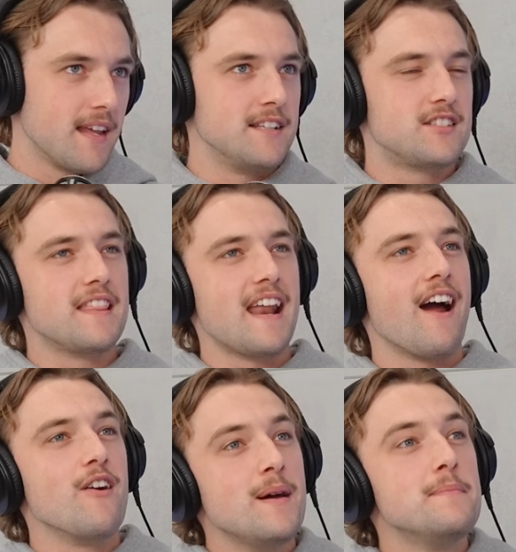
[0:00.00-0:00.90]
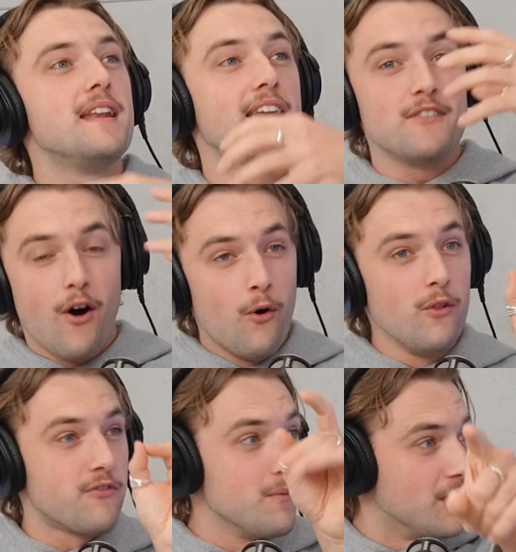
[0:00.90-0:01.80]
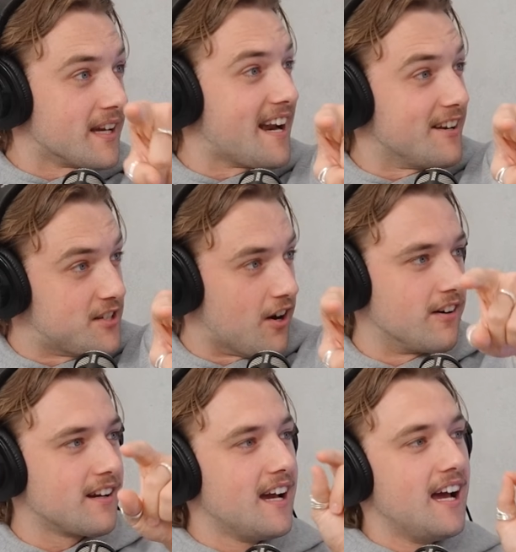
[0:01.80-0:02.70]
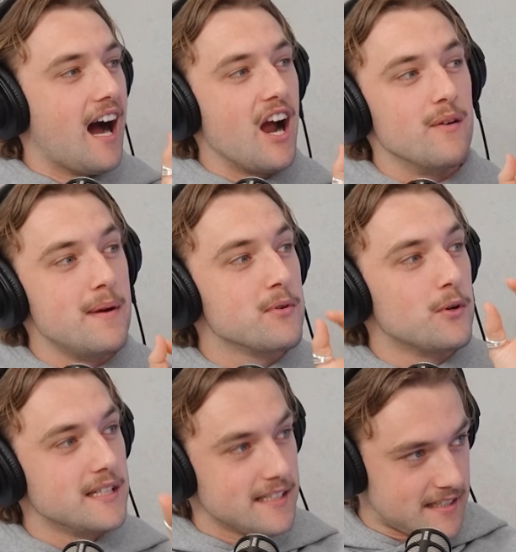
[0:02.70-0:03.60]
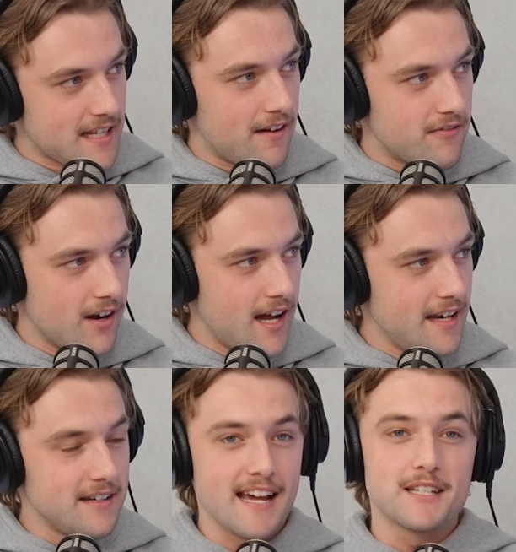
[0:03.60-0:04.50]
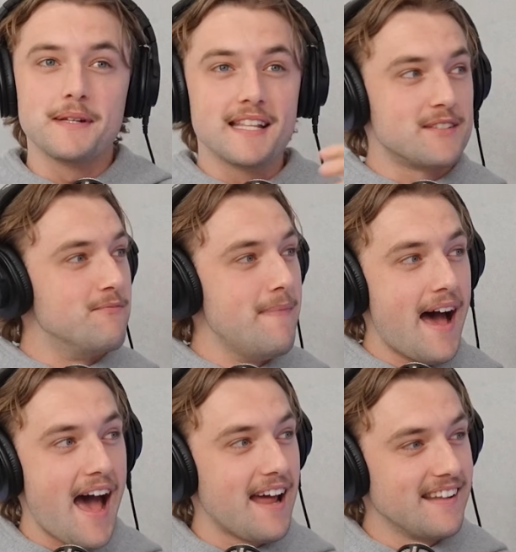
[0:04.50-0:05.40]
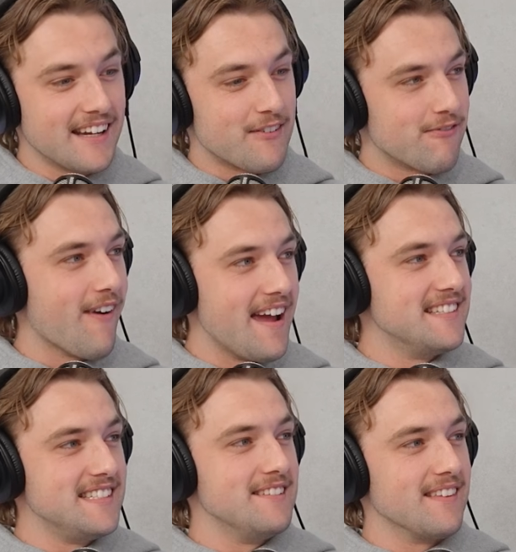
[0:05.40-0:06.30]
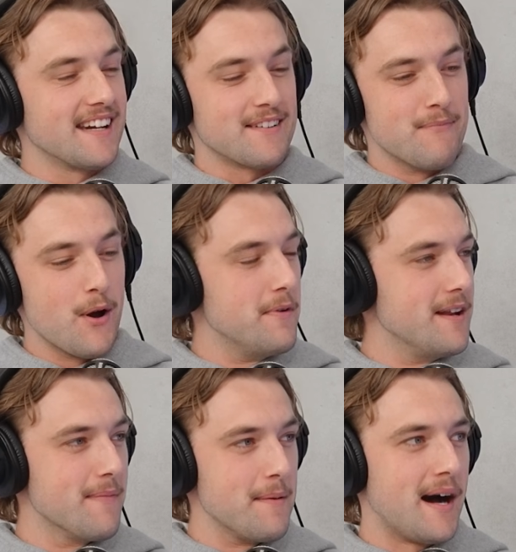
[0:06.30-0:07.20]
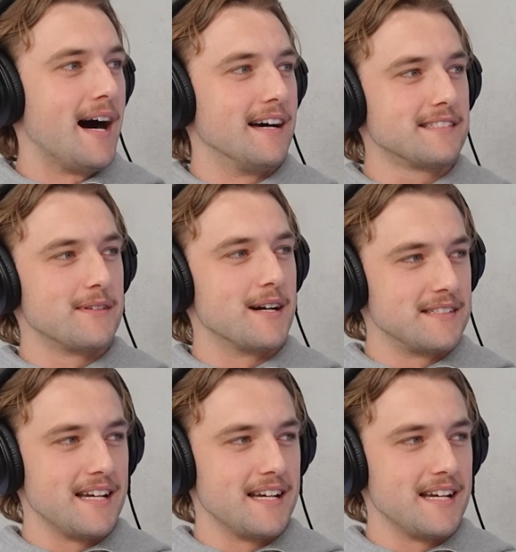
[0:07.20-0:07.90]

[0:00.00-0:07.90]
And so then I remembered all from looking at a dog. I remember all this stuff, right? Takes me to this mad, like crazy, like moment in my past when I was